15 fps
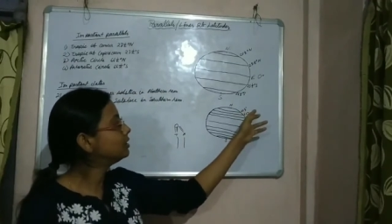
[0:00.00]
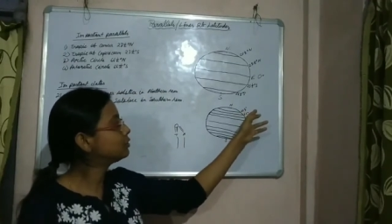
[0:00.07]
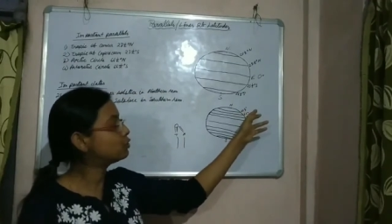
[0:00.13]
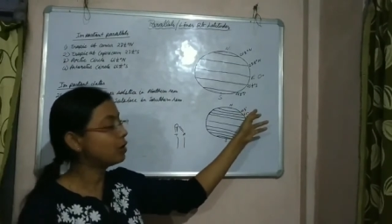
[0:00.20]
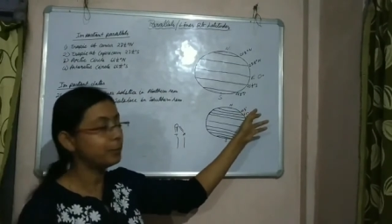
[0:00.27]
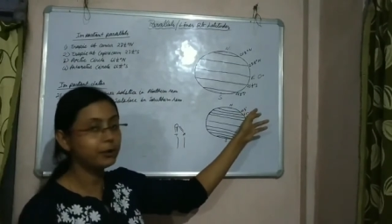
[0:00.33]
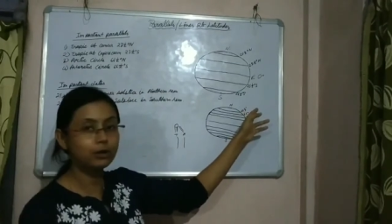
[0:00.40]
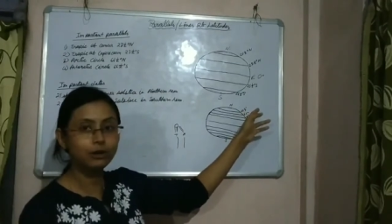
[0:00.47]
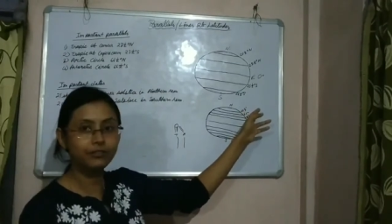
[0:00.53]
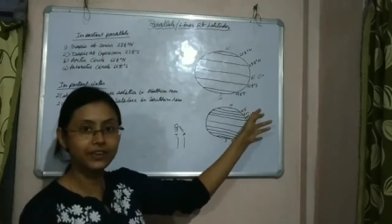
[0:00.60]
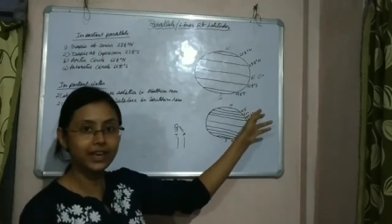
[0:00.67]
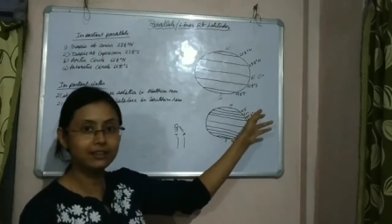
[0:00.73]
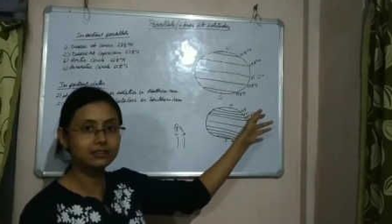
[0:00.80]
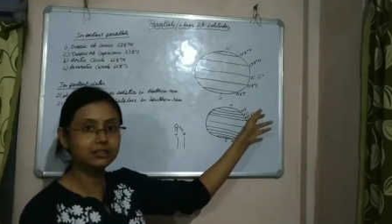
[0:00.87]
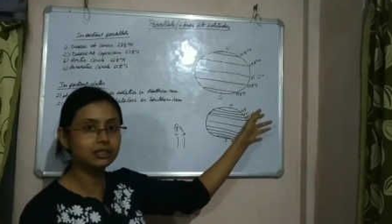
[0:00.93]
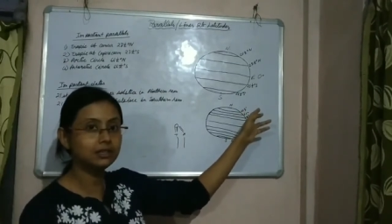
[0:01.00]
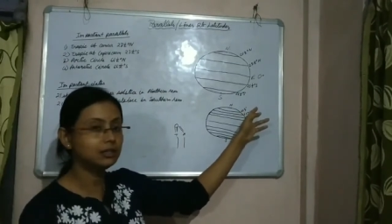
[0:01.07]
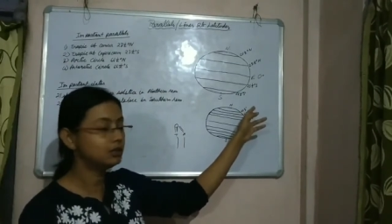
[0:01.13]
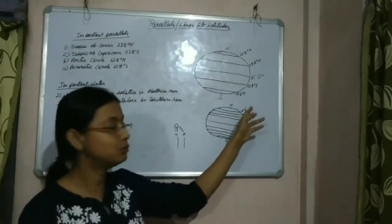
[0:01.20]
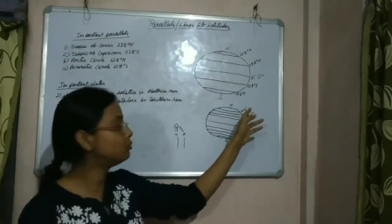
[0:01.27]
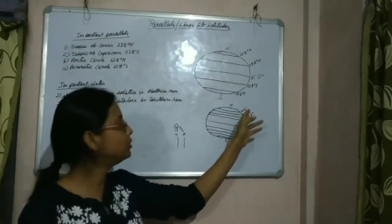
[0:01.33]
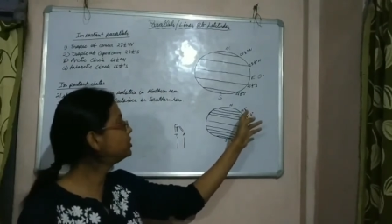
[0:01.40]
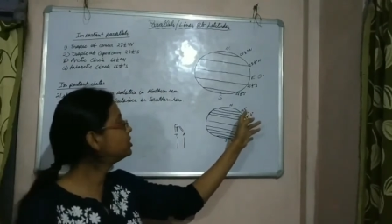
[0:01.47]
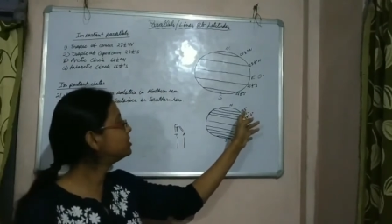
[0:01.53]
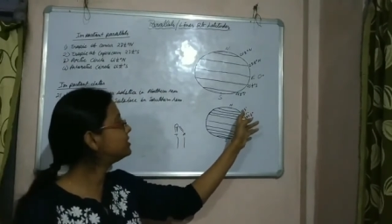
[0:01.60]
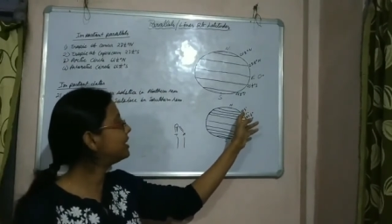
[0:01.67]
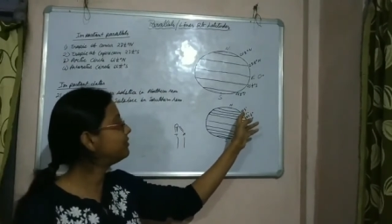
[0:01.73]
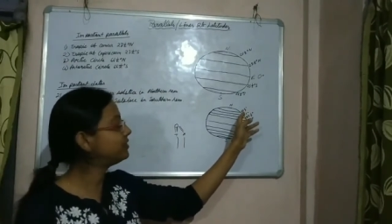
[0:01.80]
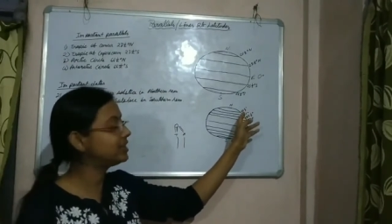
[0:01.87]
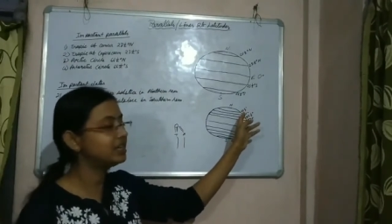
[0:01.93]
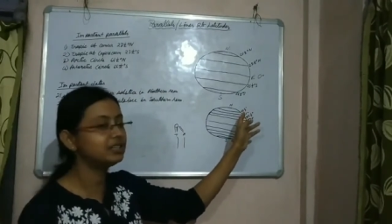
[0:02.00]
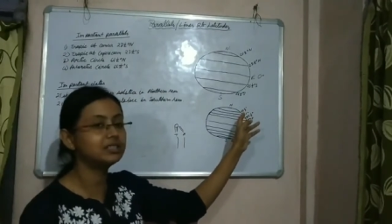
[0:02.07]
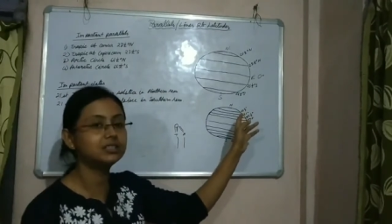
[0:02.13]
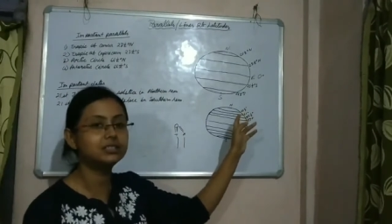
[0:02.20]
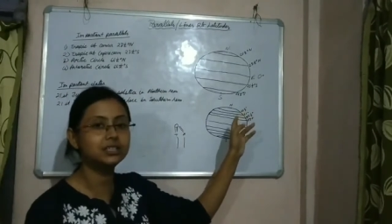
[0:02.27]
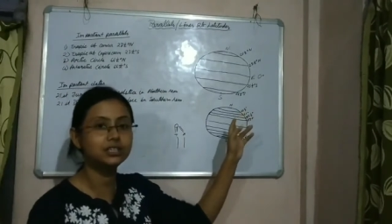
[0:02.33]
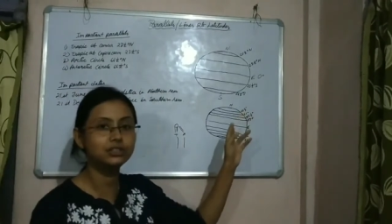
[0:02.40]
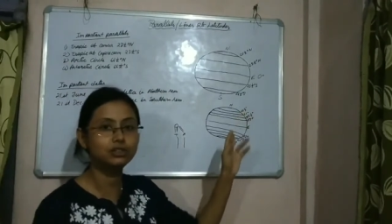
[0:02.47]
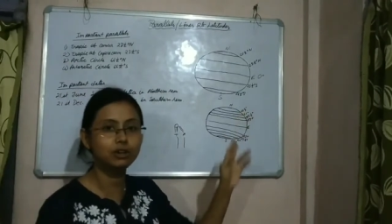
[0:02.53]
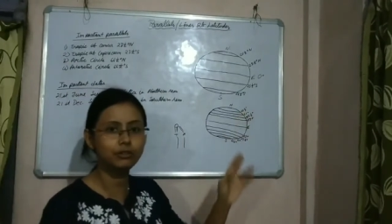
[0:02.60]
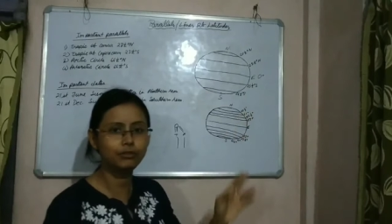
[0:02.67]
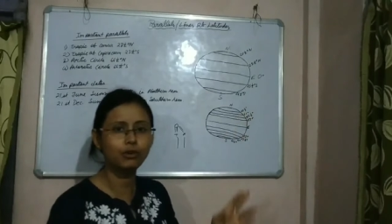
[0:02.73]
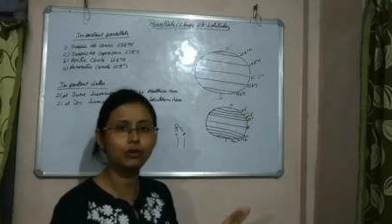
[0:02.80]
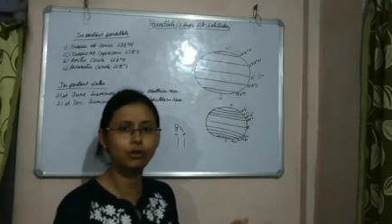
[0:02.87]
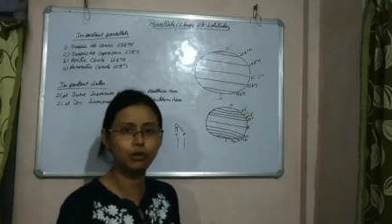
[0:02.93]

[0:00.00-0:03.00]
Tropic of Cancer, which is having a distance of